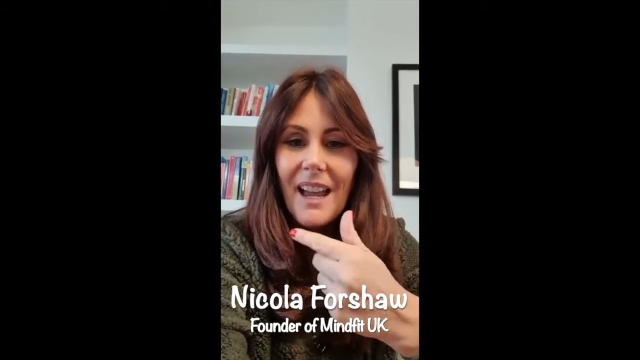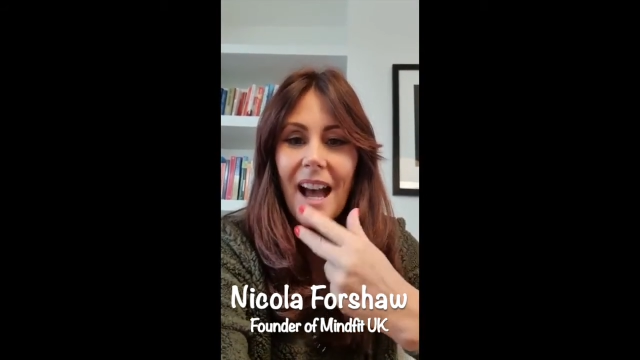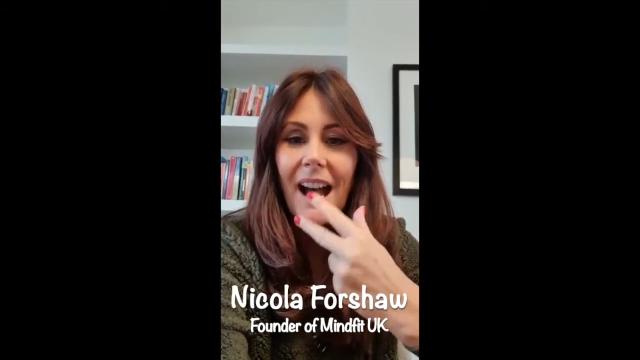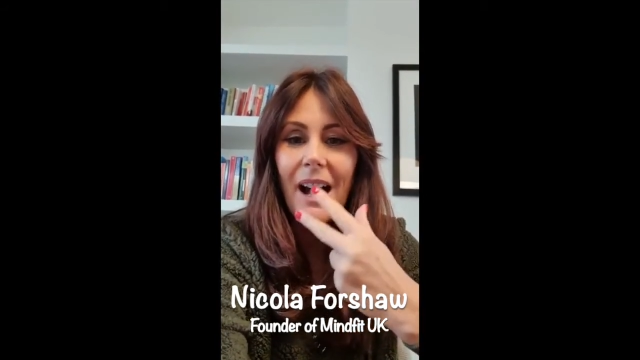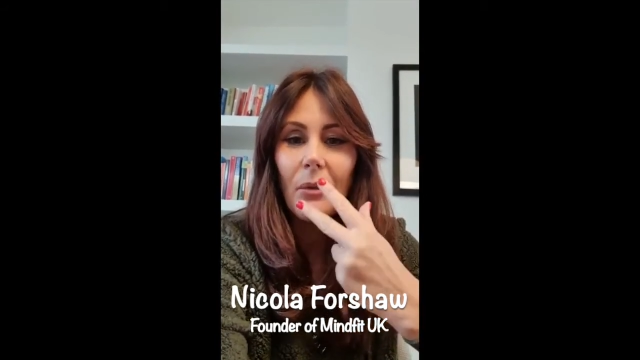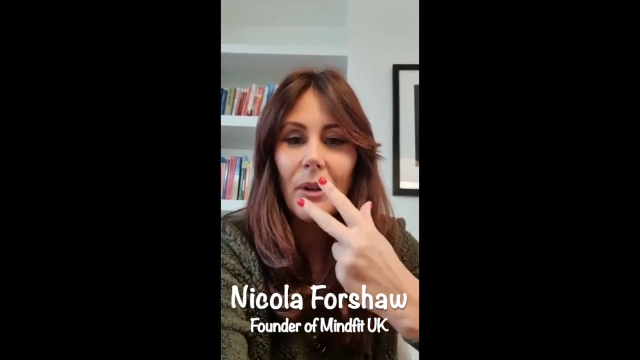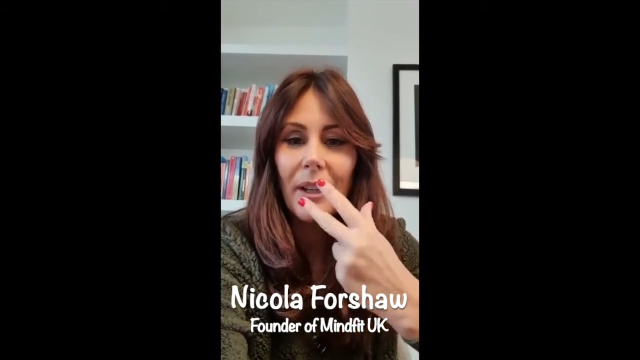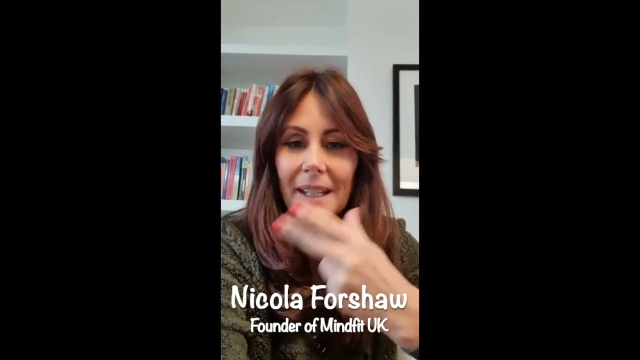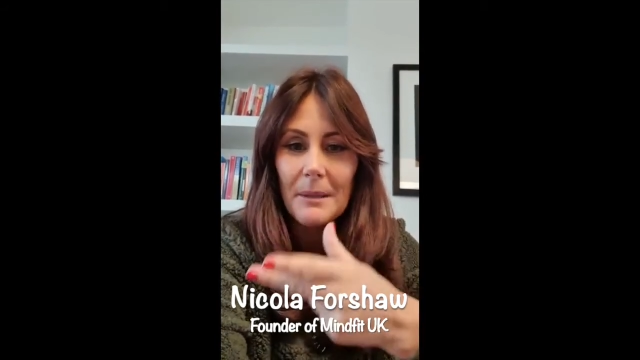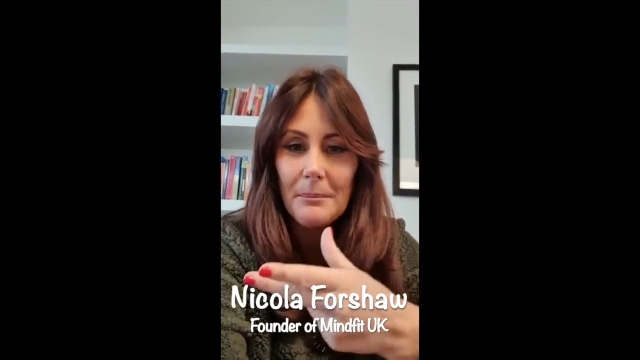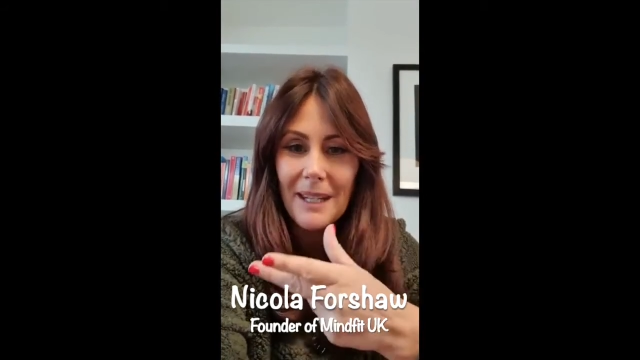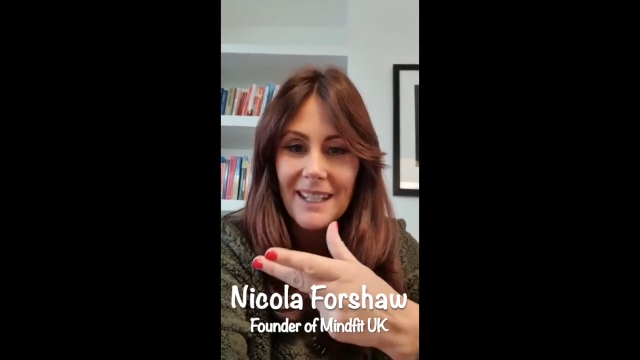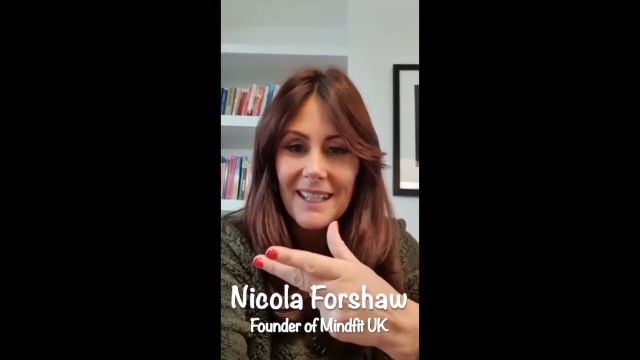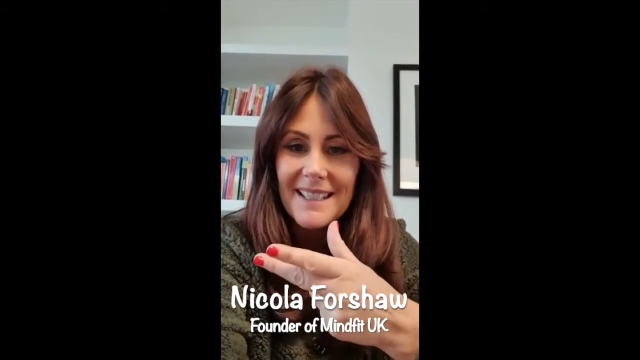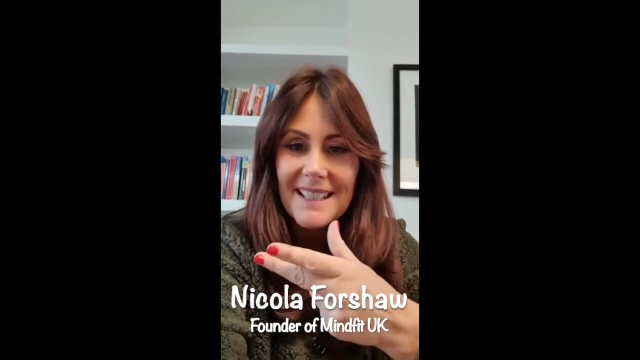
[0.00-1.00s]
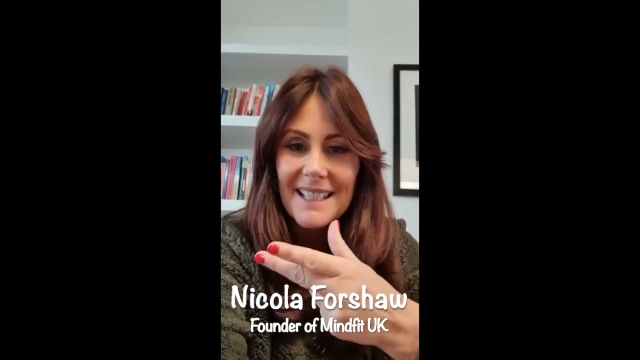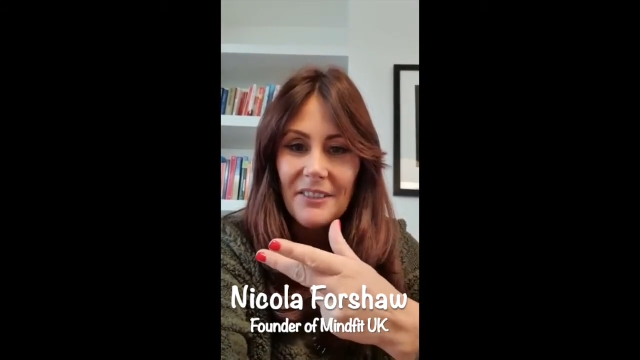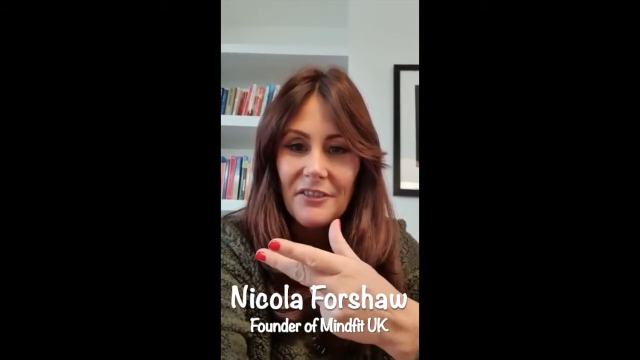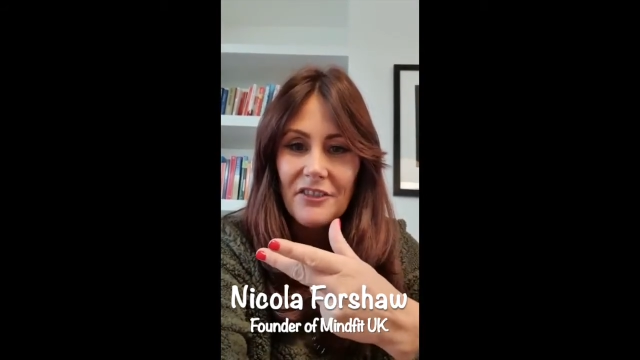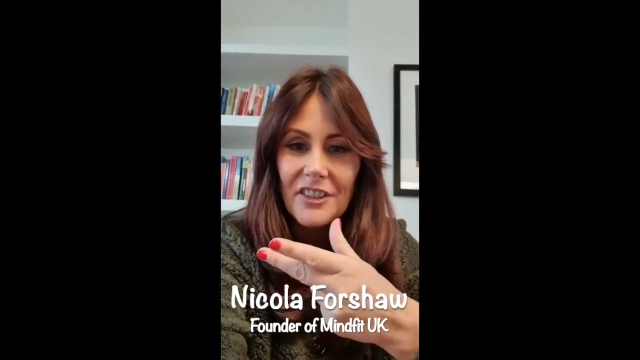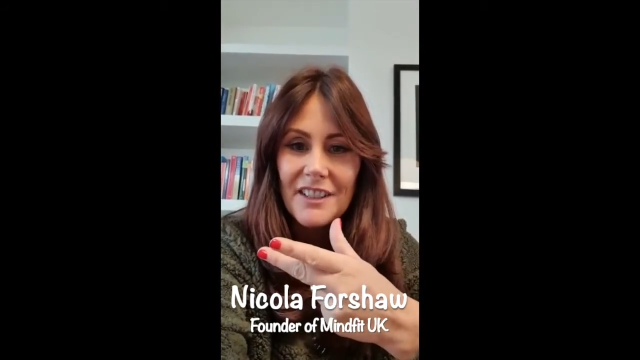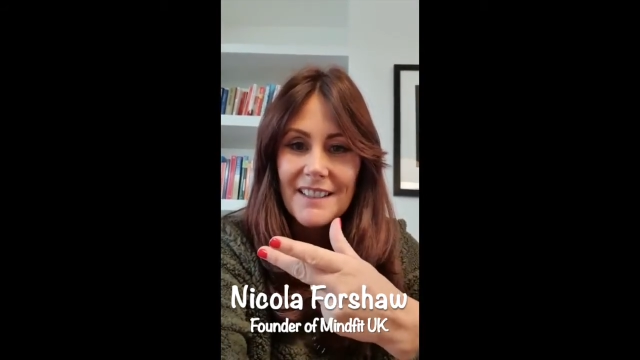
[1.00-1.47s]
How can I make a
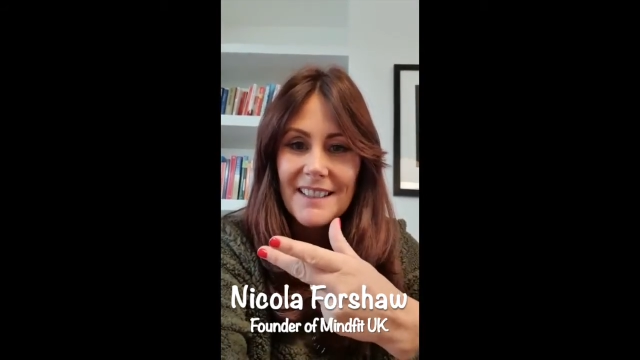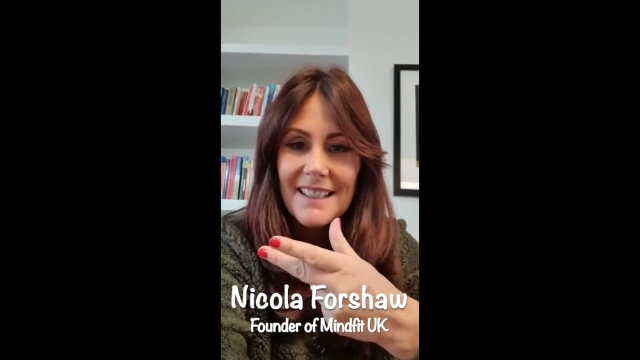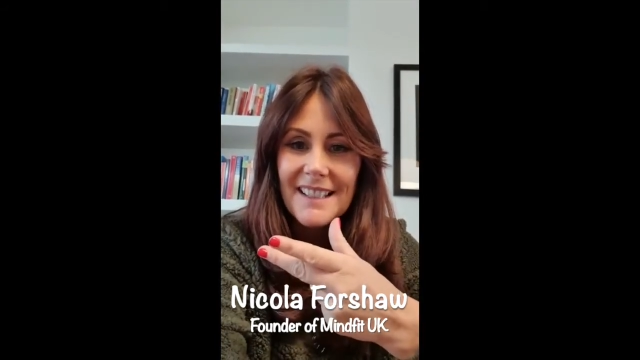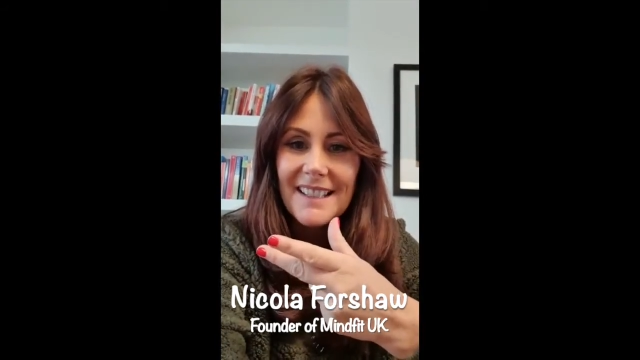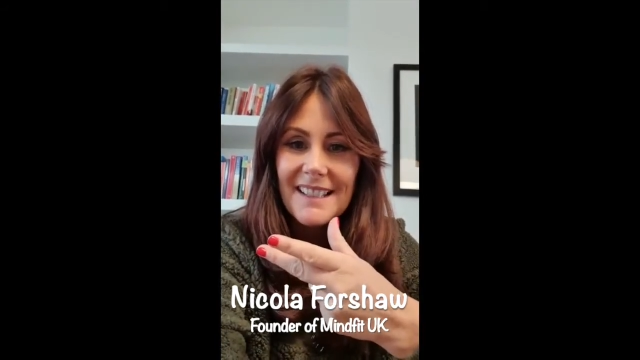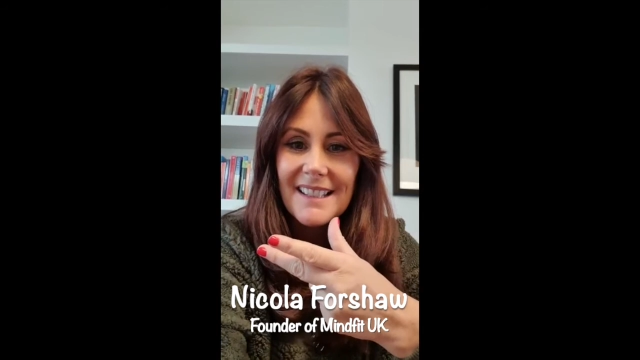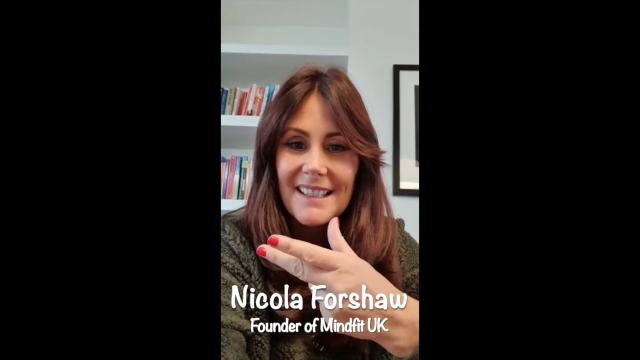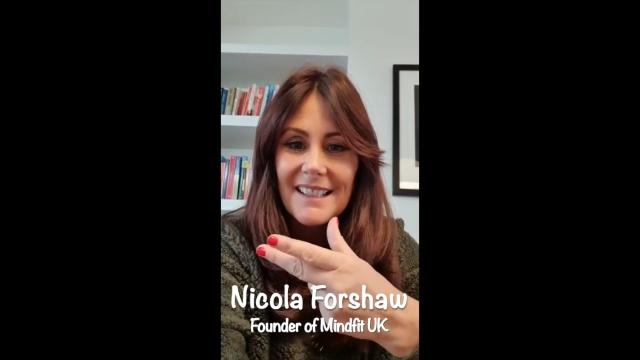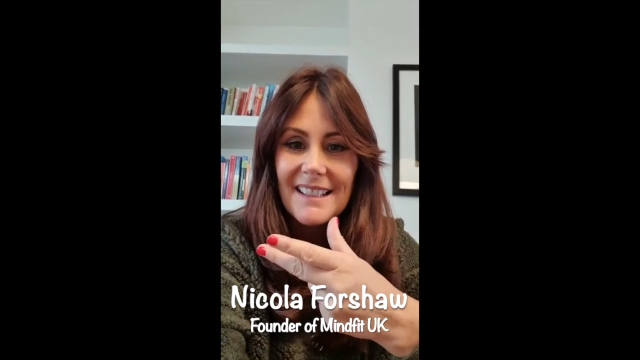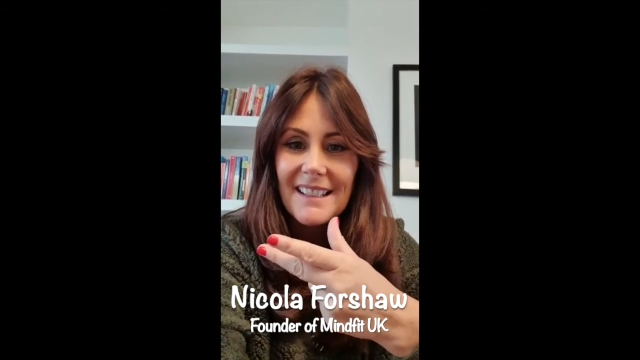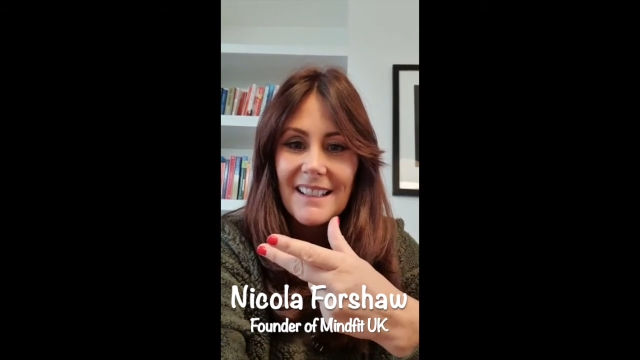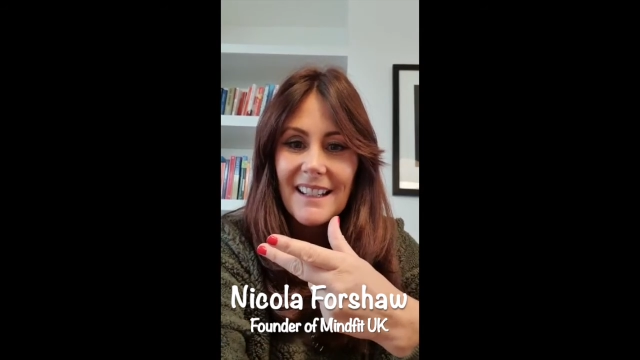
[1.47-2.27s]
difference?